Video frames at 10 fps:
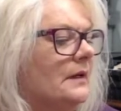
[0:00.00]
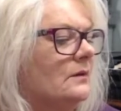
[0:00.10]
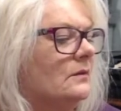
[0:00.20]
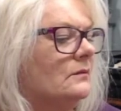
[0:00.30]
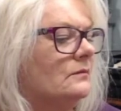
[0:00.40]

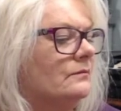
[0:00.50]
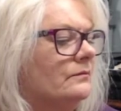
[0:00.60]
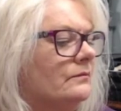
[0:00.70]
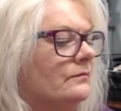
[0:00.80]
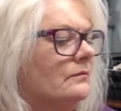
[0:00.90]
know,
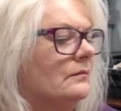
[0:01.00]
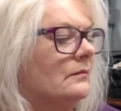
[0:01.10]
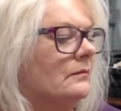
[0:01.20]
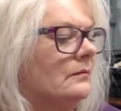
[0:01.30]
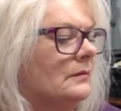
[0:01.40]

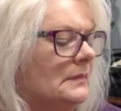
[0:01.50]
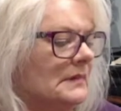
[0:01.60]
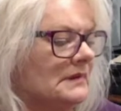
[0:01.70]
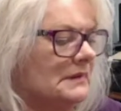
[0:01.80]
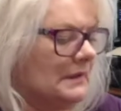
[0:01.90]

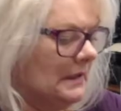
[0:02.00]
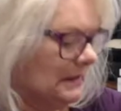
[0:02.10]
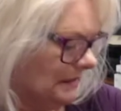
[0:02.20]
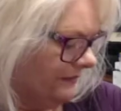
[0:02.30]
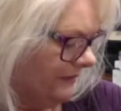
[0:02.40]
it's an
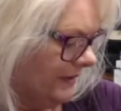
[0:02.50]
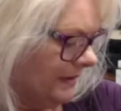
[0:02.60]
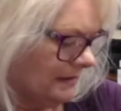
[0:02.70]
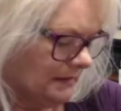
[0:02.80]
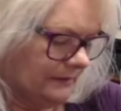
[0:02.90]
easy
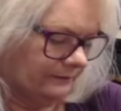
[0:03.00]
fix.